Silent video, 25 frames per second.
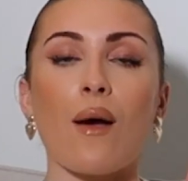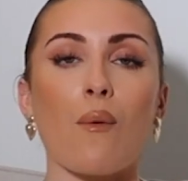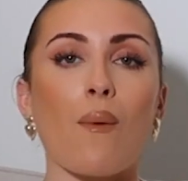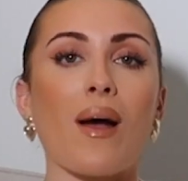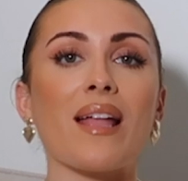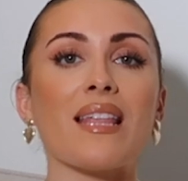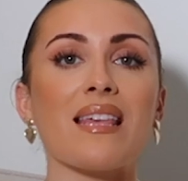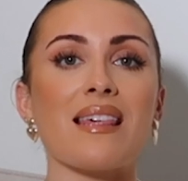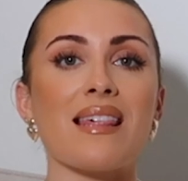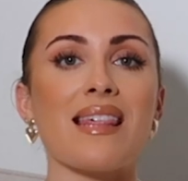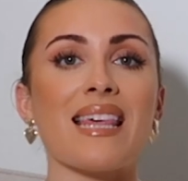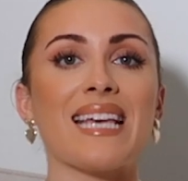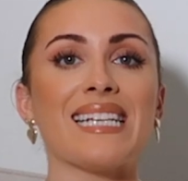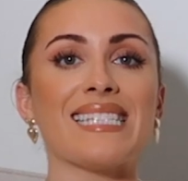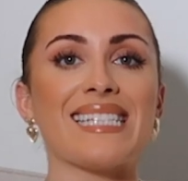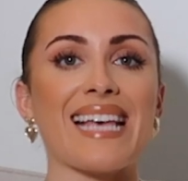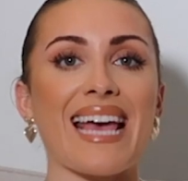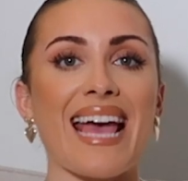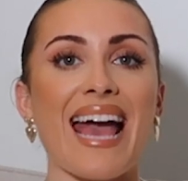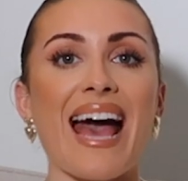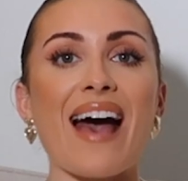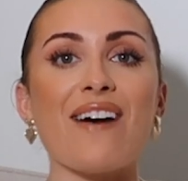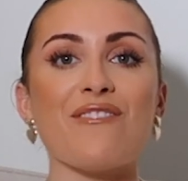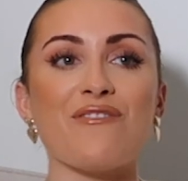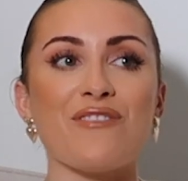one of the things I
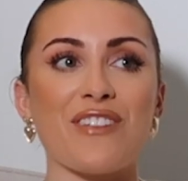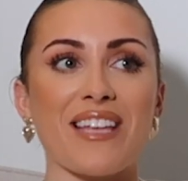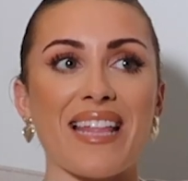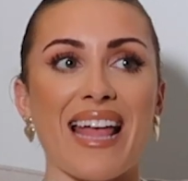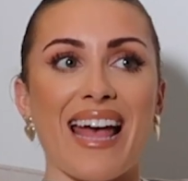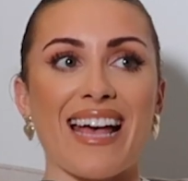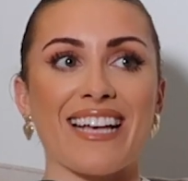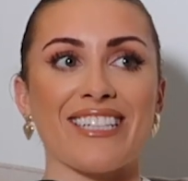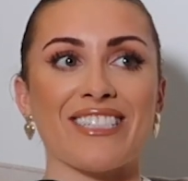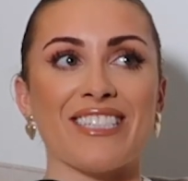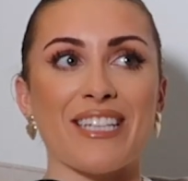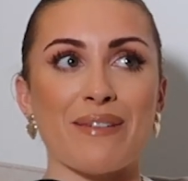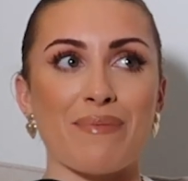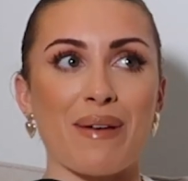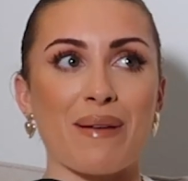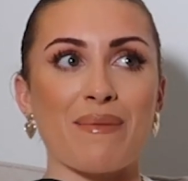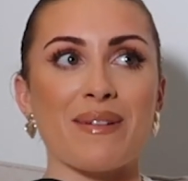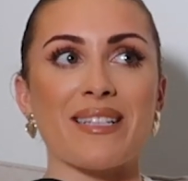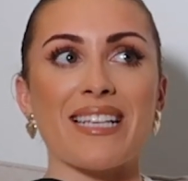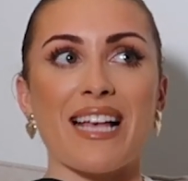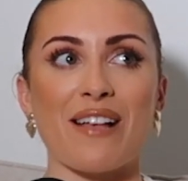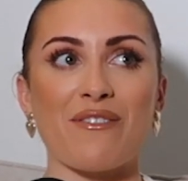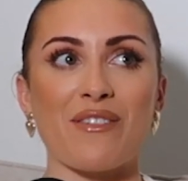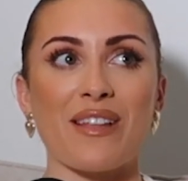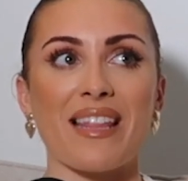have done actually by
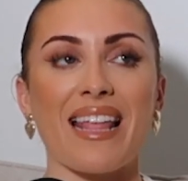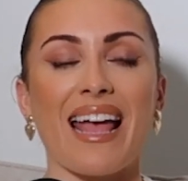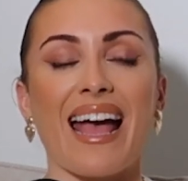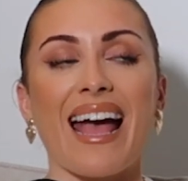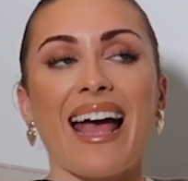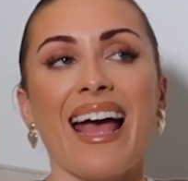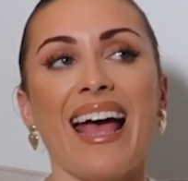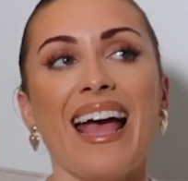myself, and